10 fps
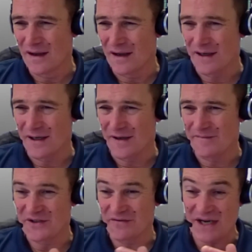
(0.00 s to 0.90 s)
So
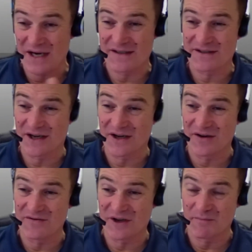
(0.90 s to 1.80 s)

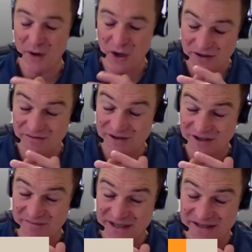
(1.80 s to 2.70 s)
potholes
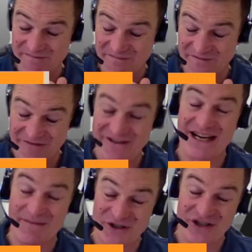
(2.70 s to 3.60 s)
can be very
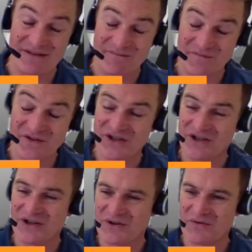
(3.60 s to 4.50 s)
damaging
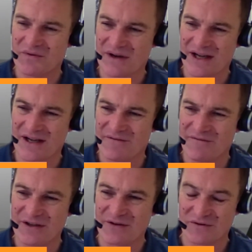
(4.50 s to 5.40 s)
to
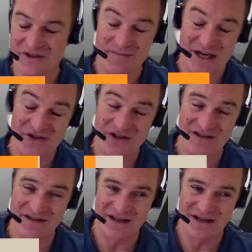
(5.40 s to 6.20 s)
vehicle suspension.